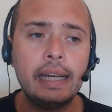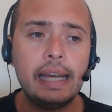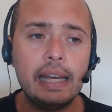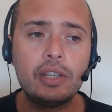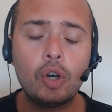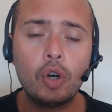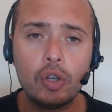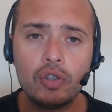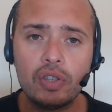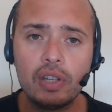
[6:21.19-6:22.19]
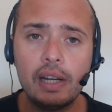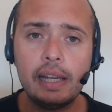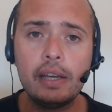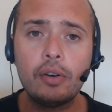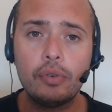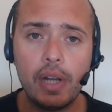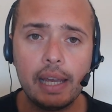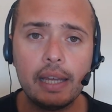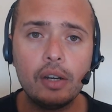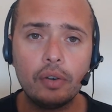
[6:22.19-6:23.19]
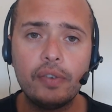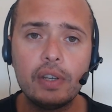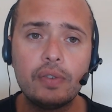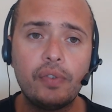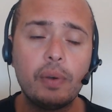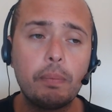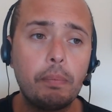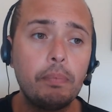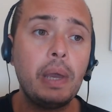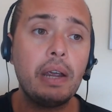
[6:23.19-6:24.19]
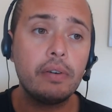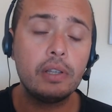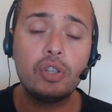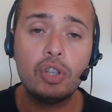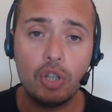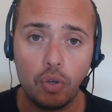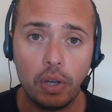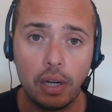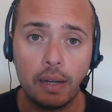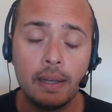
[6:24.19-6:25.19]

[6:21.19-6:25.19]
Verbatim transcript: is constantly creating offers for parents to join.